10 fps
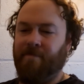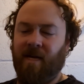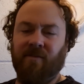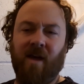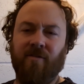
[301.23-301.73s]

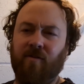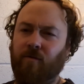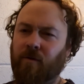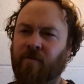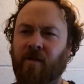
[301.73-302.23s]
It's got the
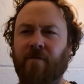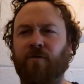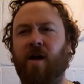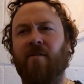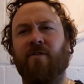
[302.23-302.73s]
sort of
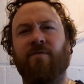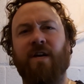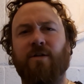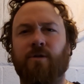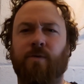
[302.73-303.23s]
self-driving
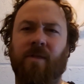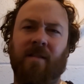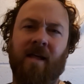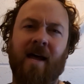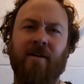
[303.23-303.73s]
features with the
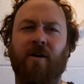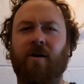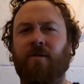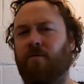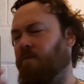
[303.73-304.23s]

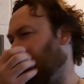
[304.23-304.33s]
LiDAR and the